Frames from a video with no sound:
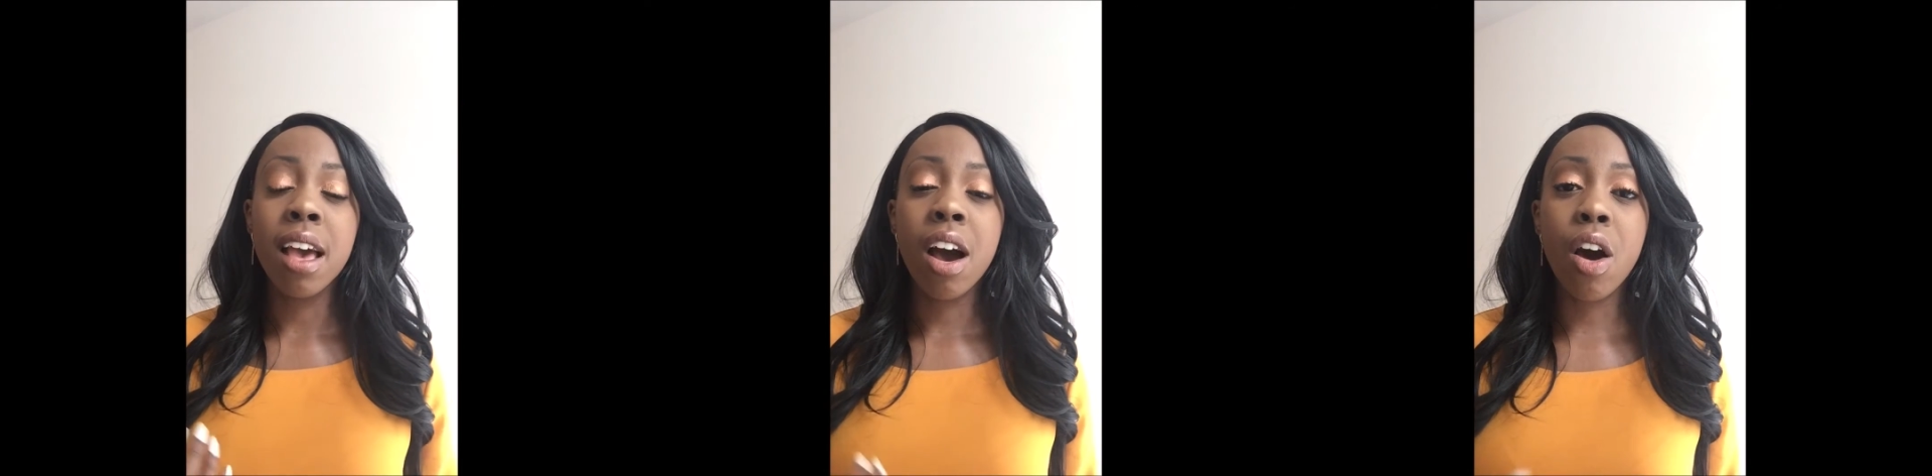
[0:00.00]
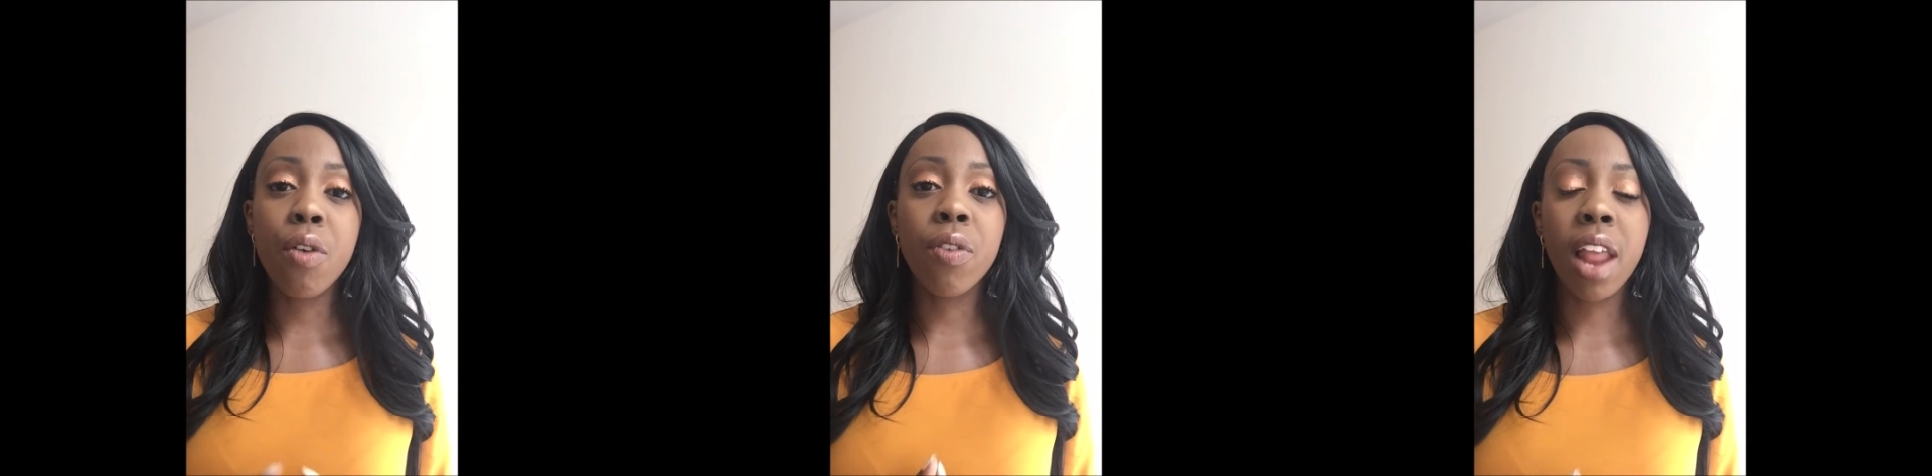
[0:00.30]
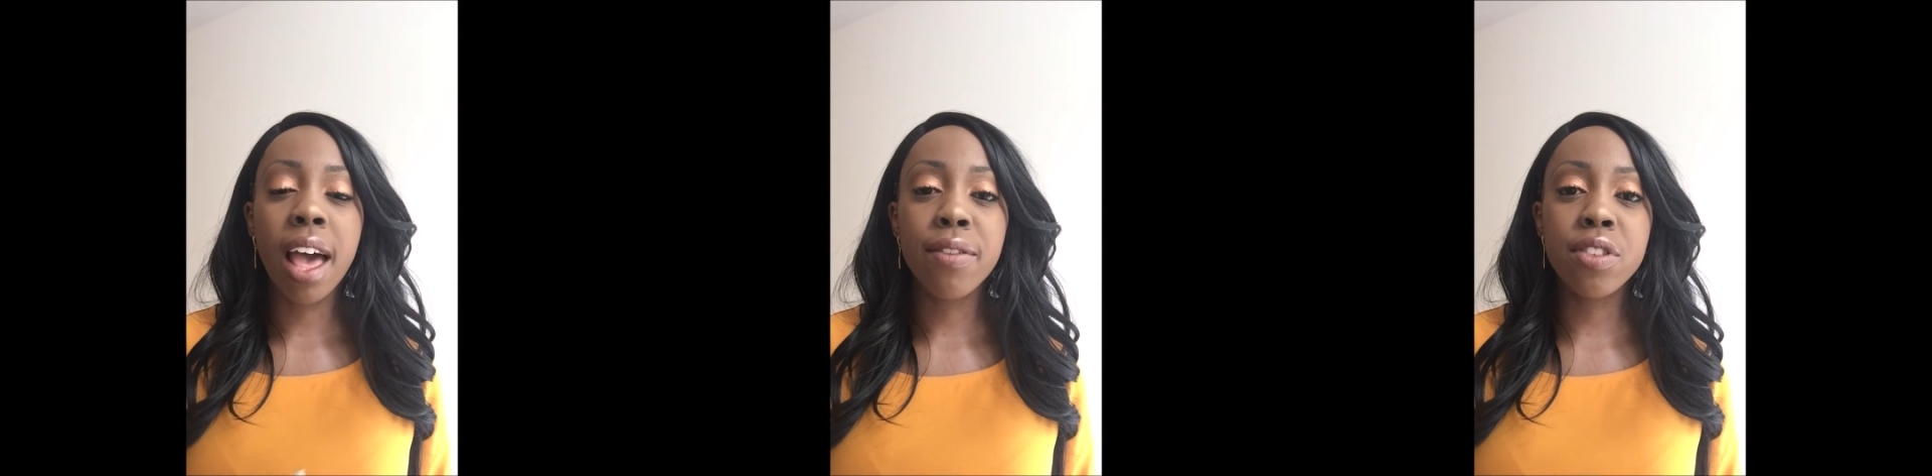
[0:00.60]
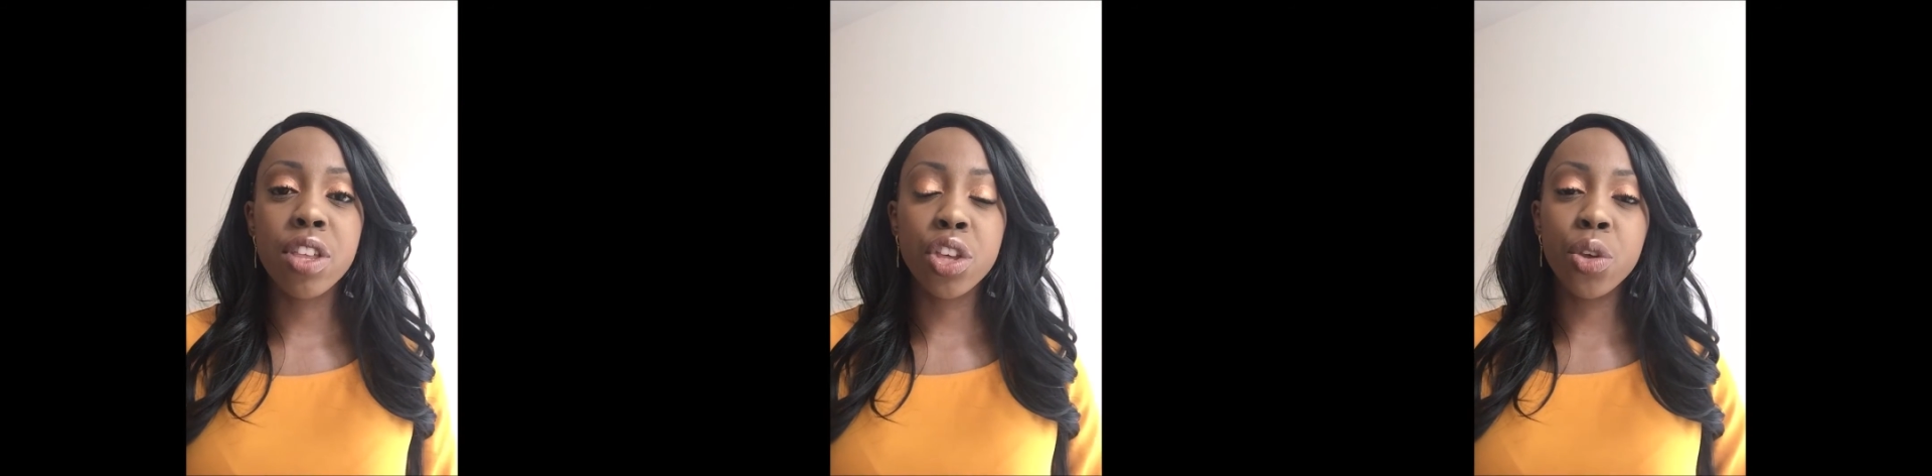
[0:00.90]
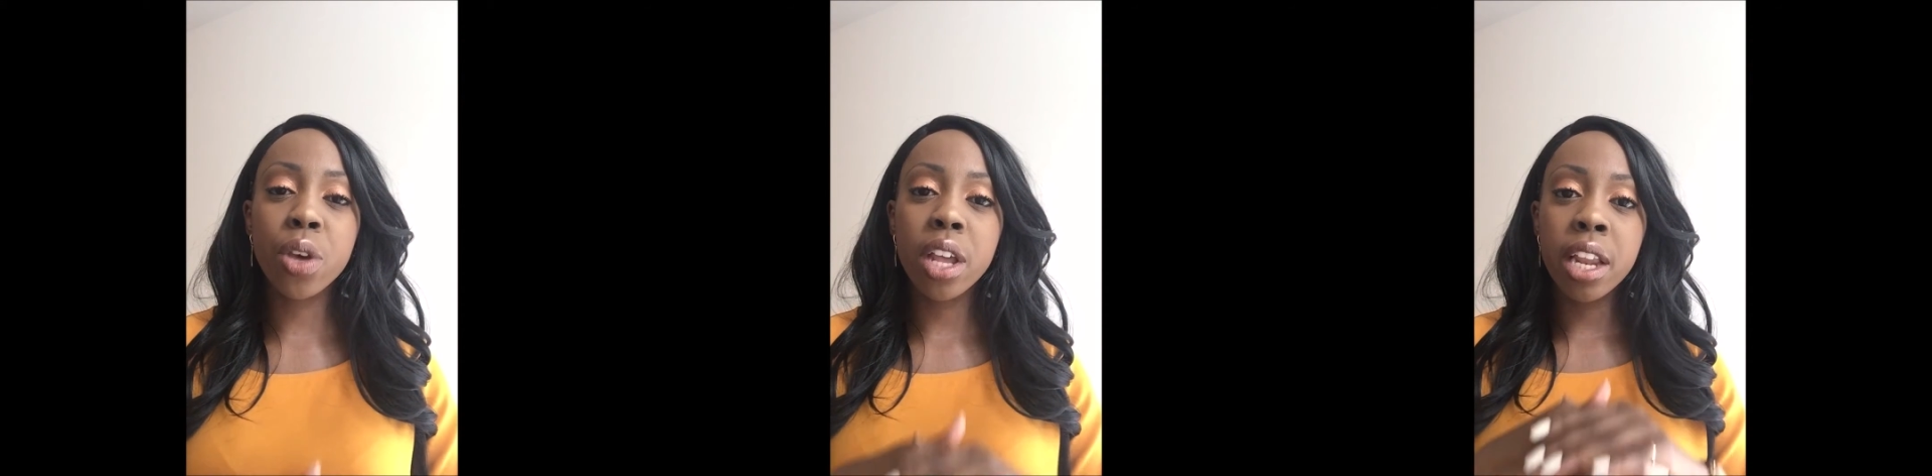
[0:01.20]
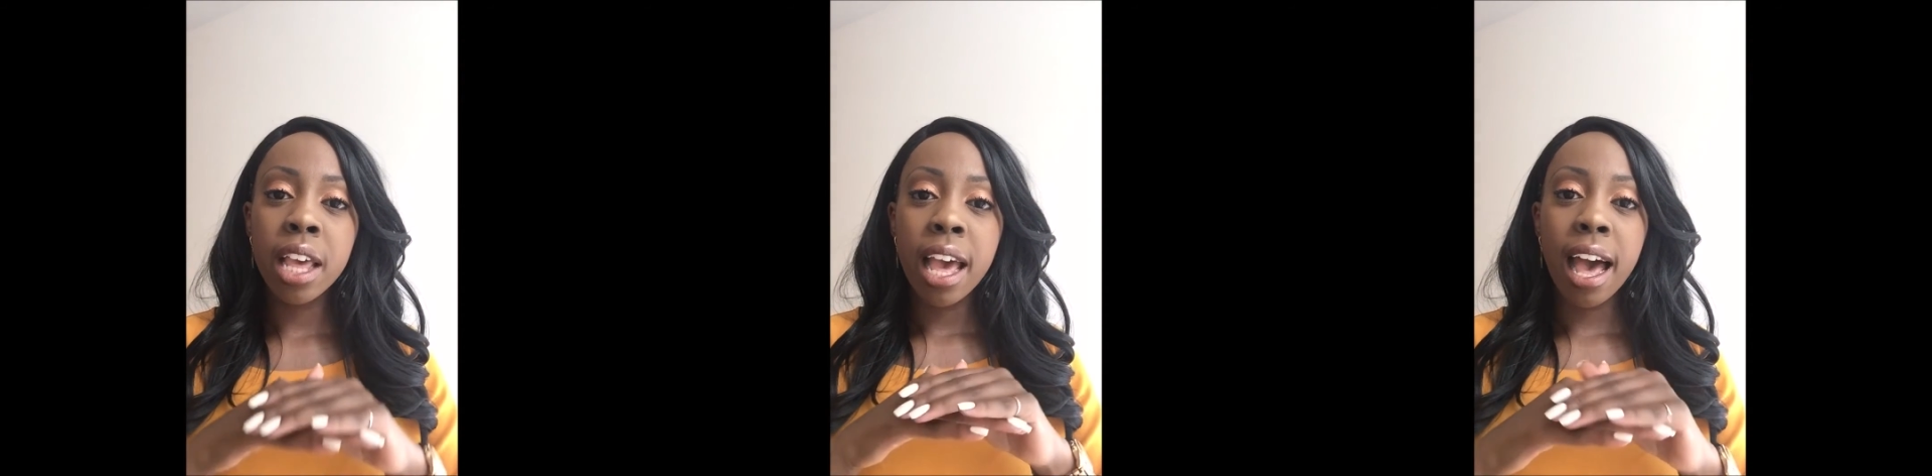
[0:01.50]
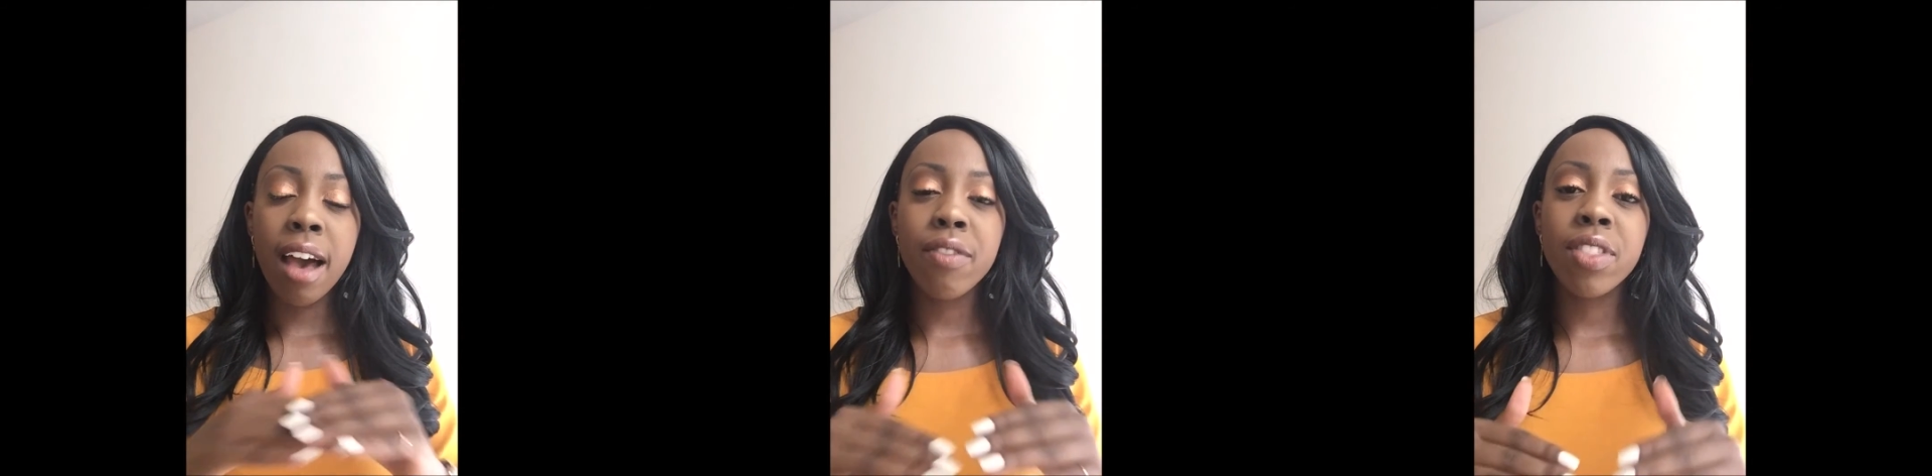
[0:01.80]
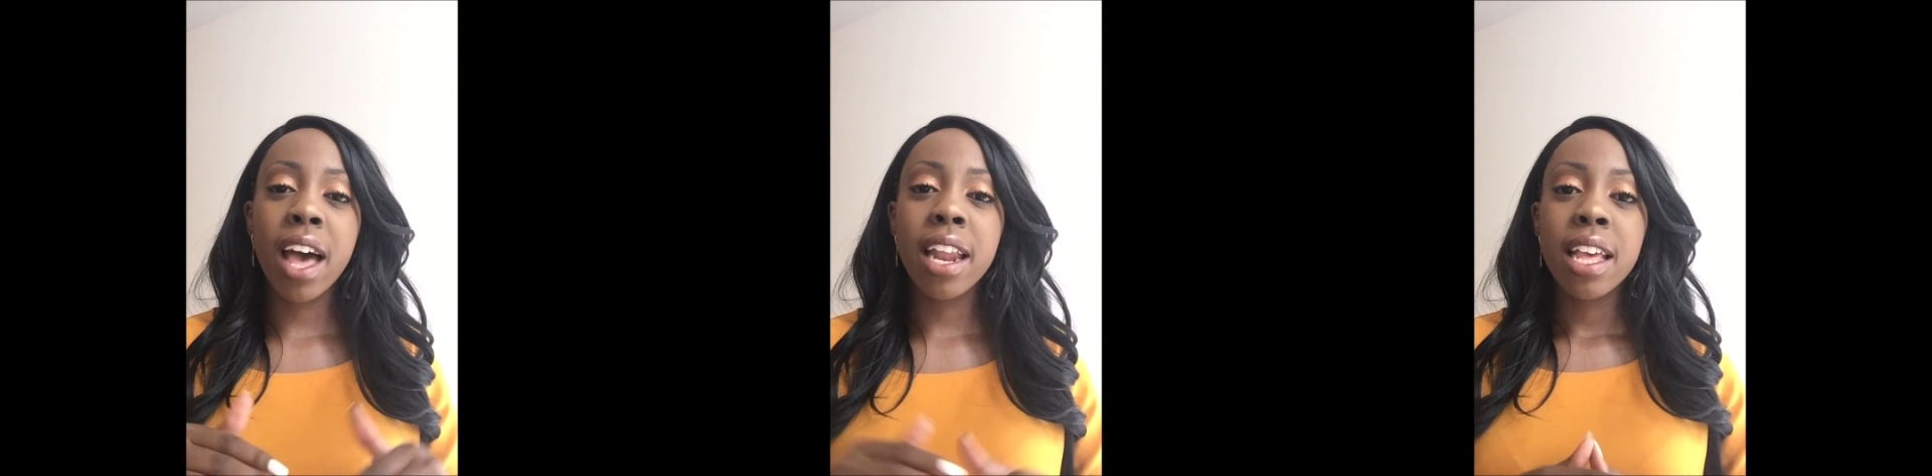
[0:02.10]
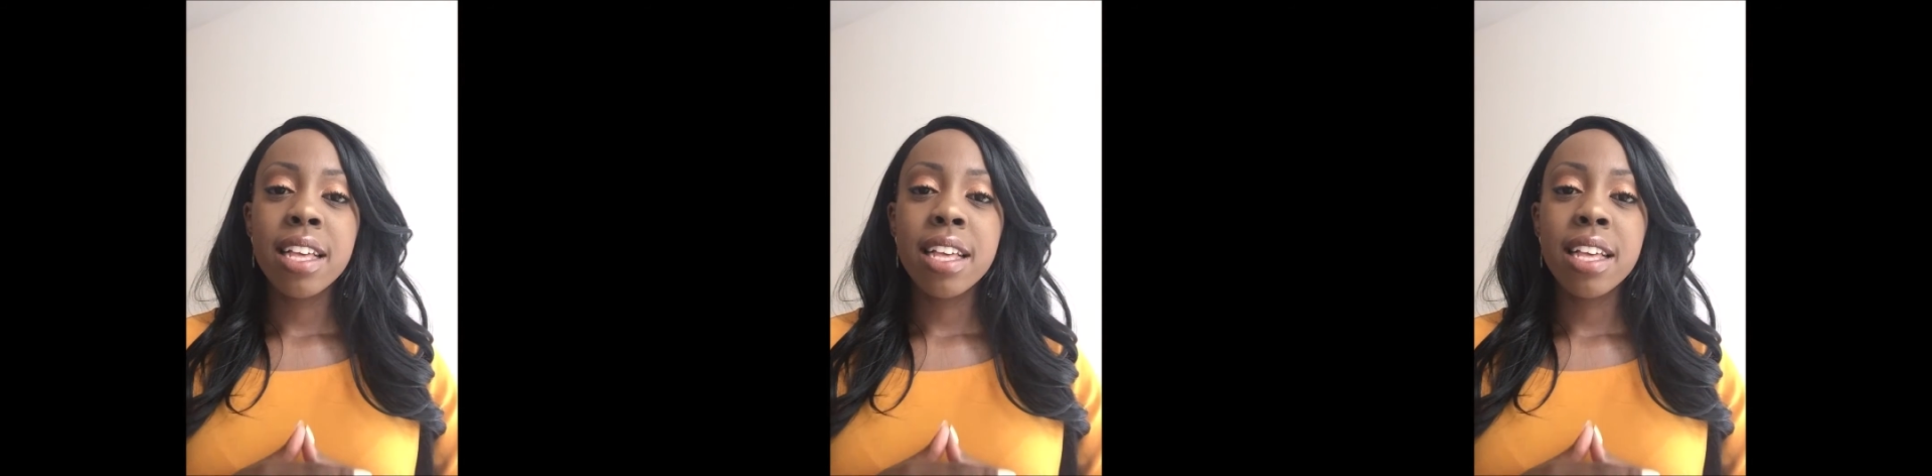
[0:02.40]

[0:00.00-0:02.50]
of life, so that you can have that